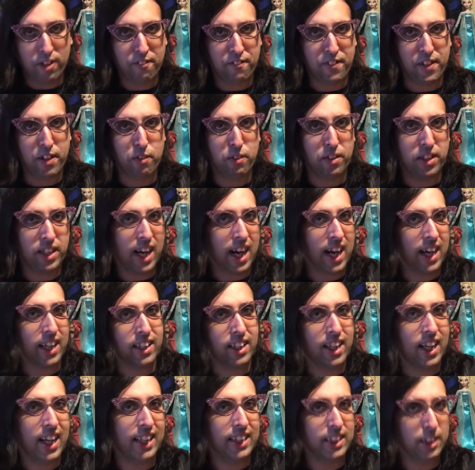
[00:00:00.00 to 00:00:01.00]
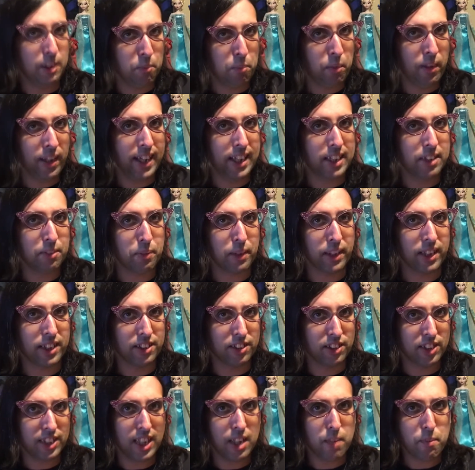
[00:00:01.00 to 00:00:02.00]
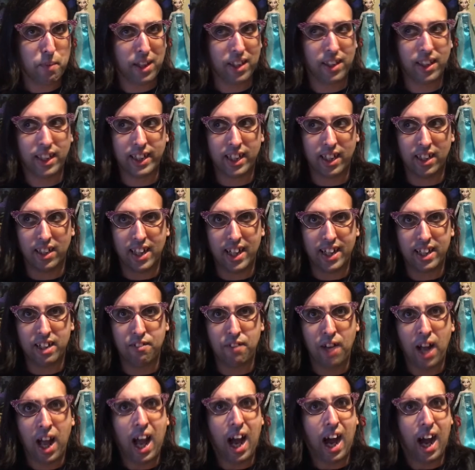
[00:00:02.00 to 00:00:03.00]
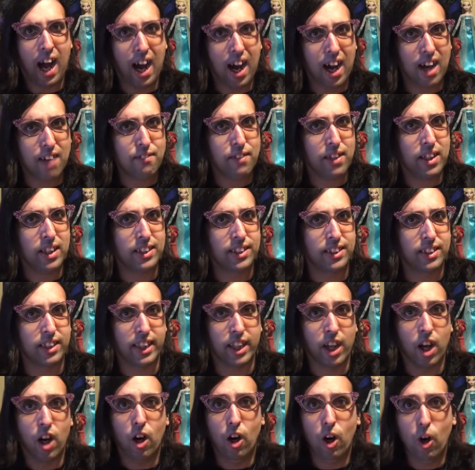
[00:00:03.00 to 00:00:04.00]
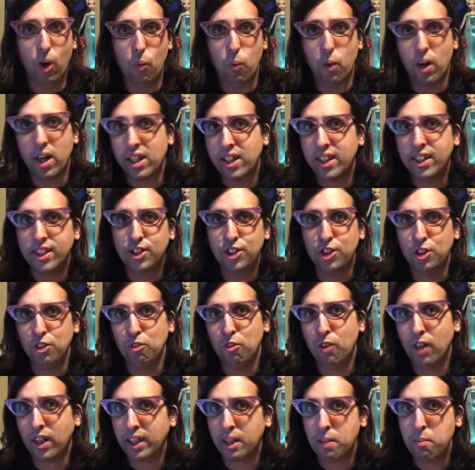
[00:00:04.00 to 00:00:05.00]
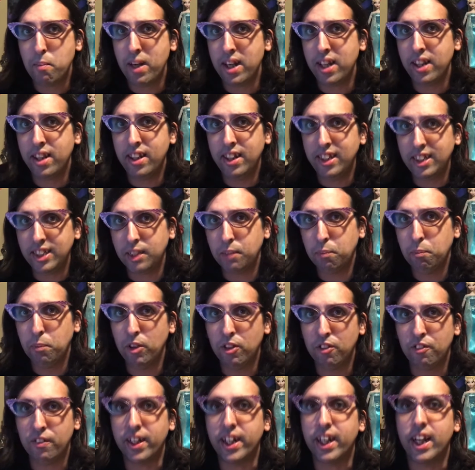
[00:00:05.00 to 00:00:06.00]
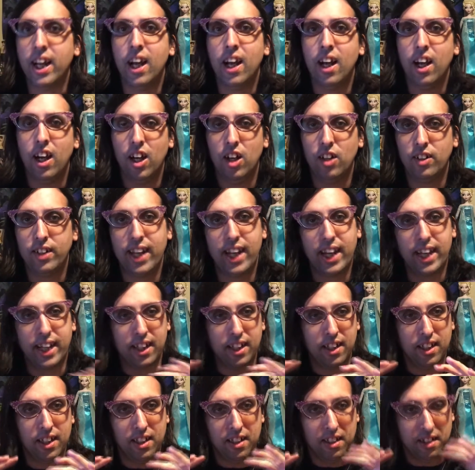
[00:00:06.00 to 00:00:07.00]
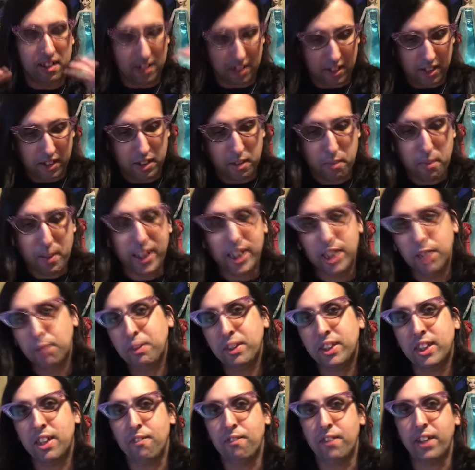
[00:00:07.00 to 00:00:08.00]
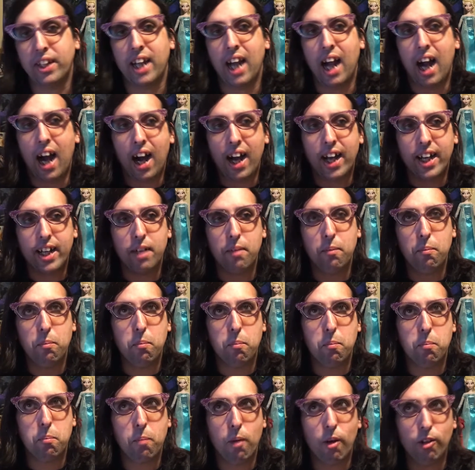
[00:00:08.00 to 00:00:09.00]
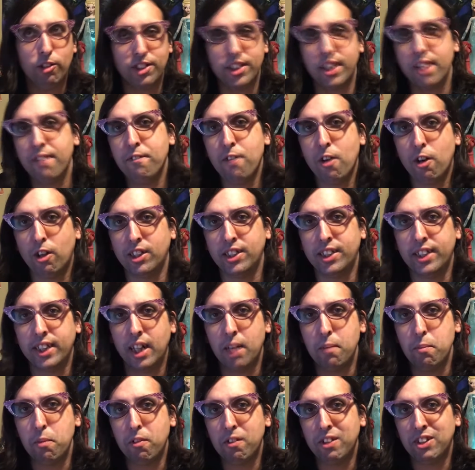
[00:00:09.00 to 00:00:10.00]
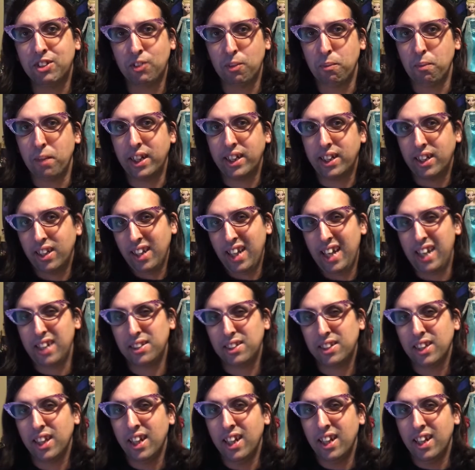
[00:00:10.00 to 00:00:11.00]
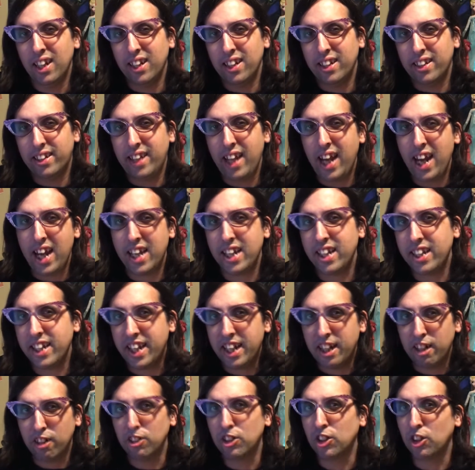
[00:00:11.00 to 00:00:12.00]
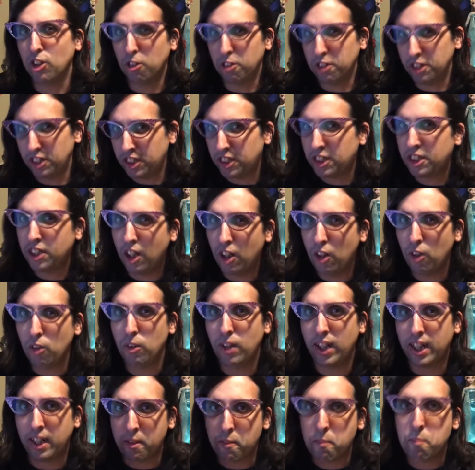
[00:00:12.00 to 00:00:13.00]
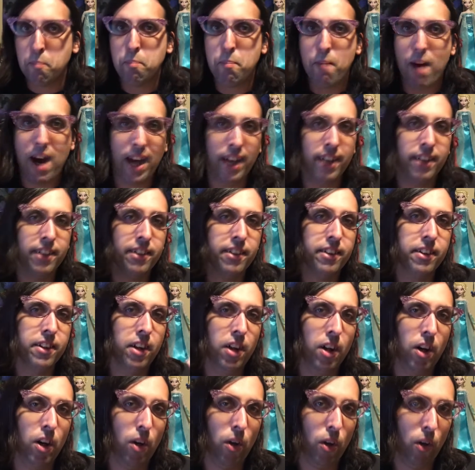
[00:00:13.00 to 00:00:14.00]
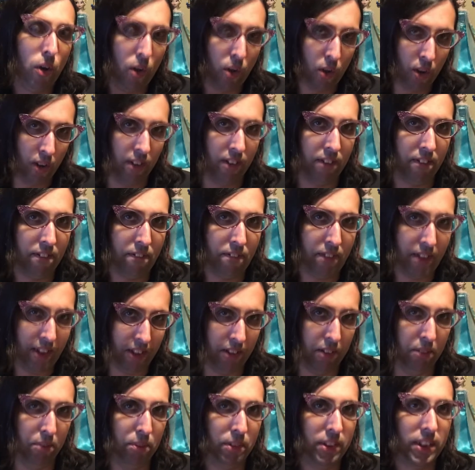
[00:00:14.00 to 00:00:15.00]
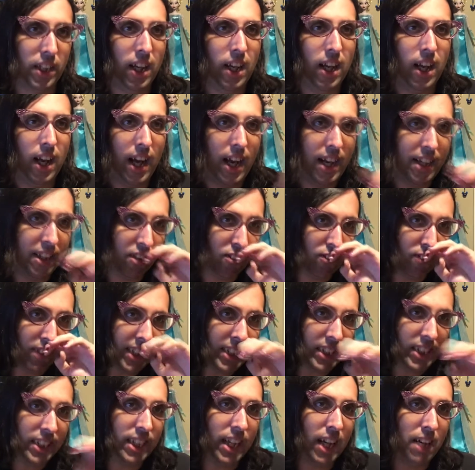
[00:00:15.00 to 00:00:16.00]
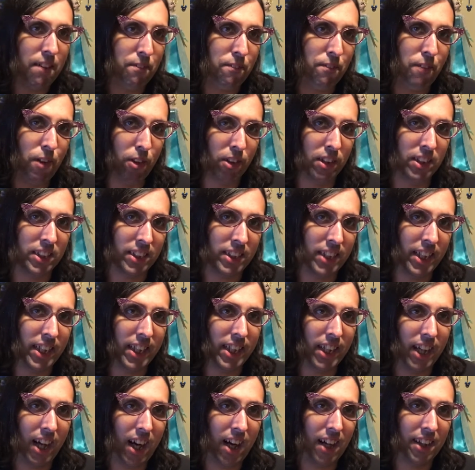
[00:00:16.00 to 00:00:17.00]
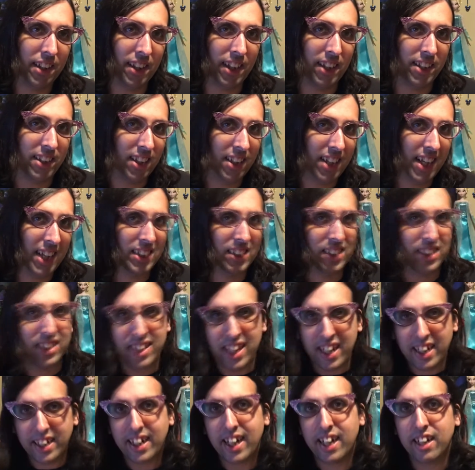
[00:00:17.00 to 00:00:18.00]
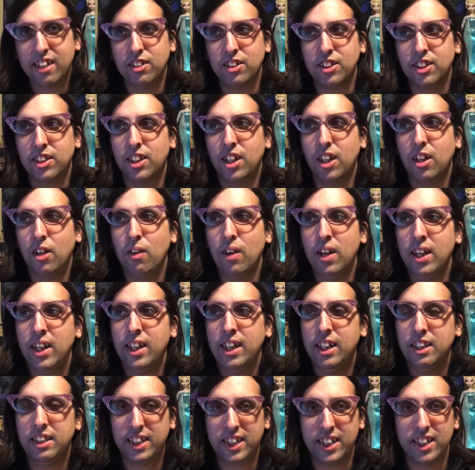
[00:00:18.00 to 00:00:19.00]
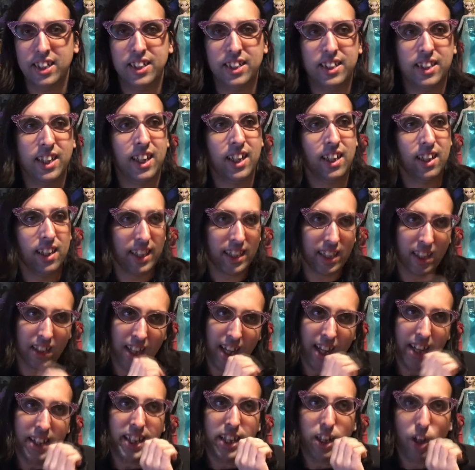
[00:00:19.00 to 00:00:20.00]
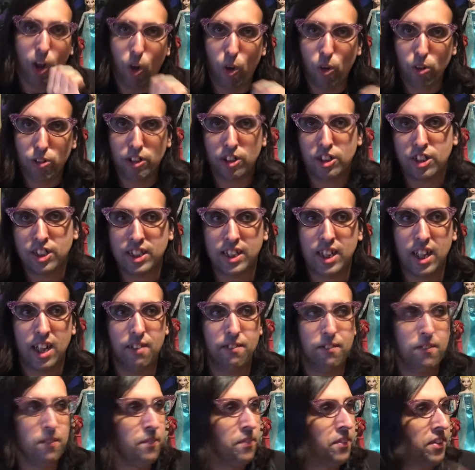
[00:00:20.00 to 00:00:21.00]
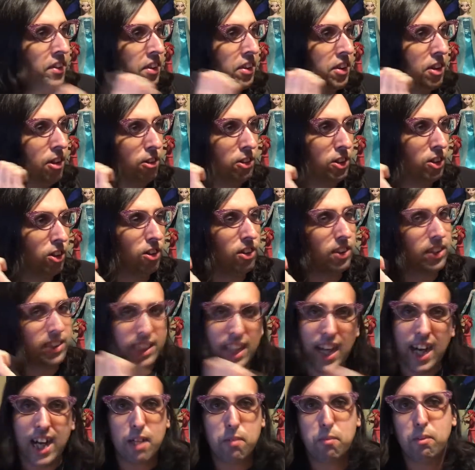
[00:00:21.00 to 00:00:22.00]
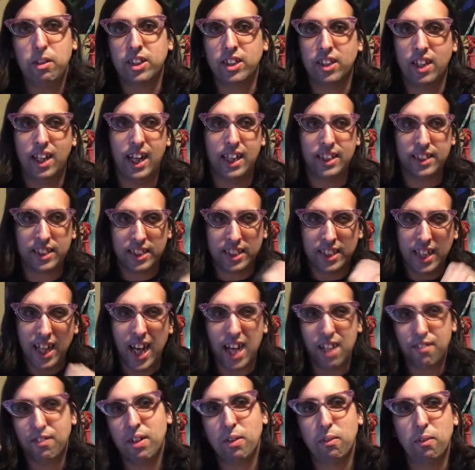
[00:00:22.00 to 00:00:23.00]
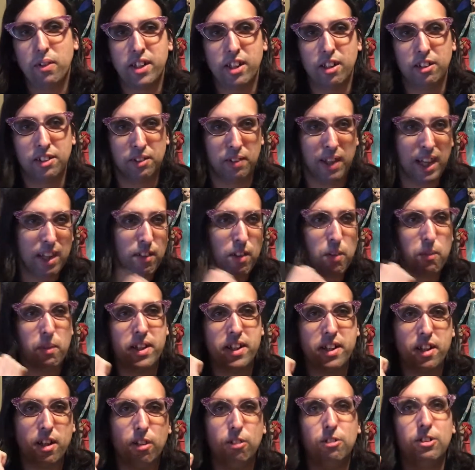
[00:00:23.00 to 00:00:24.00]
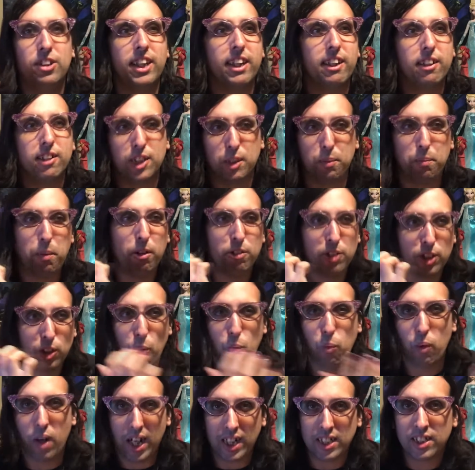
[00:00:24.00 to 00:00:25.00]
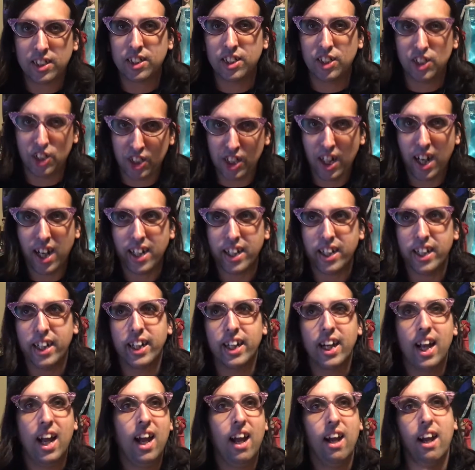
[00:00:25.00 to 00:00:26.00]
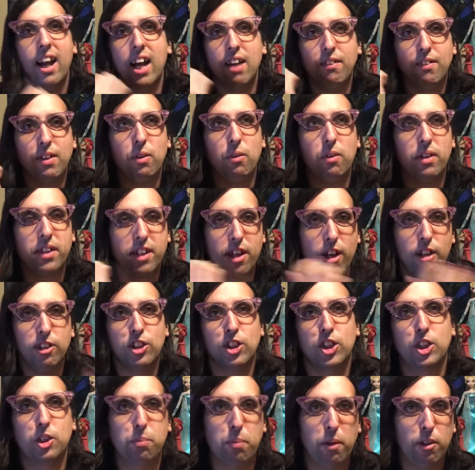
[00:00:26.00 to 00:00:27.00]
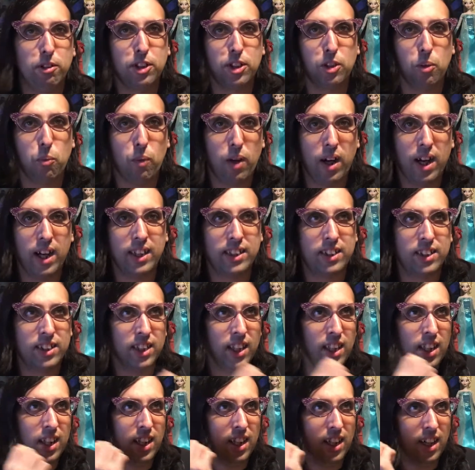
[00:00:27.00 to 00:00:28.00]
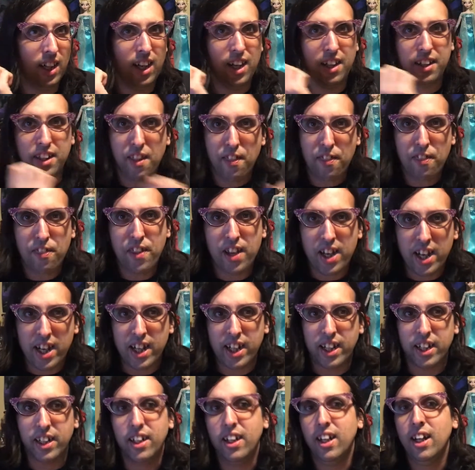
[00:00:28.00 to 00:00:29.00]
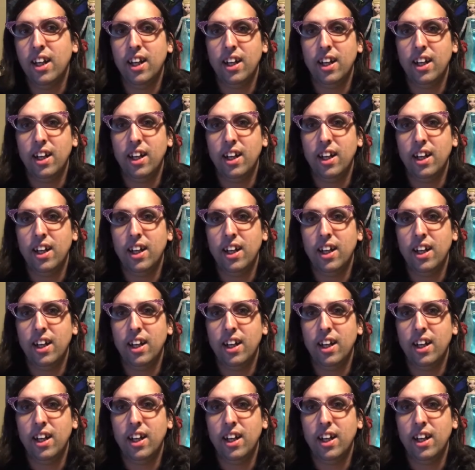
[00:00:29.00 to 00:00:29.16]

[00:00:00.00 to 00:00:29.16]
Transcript: a few guidelines in place because there's going to be like a lot of obvious like, oh, why didn't you recommend this movie? Okay, to be specific, I am mostly focusing on movies from like the last 10 years or so, like modern horror films. And the reason I'm focusing on like the last decade or so is because like a lot of the older stuff, those are timeless classics. Everyone knows them. Everyone knows that you're supposed to watch The Shining. Everyone knows you're supposed to watch The Thing.